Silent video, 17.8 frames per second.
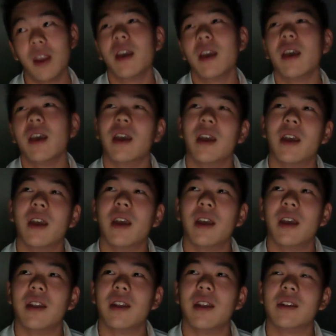
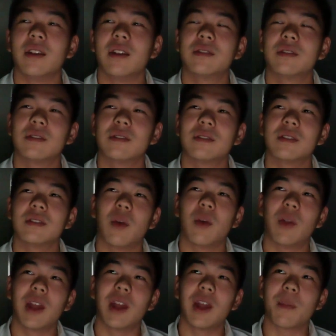And I
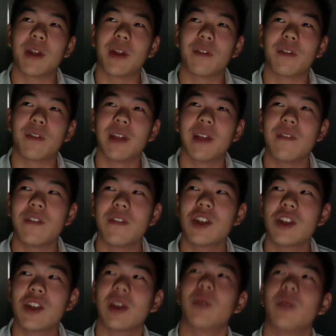would like a butterfly
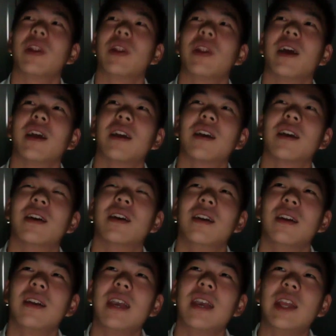fish. I would like
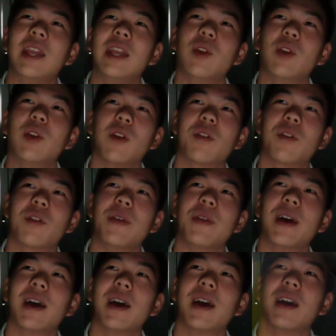Chaetodon
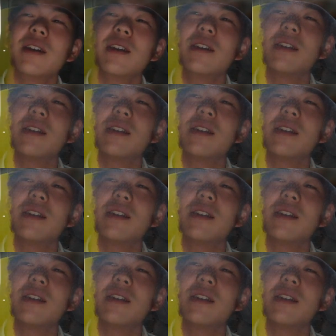smithi,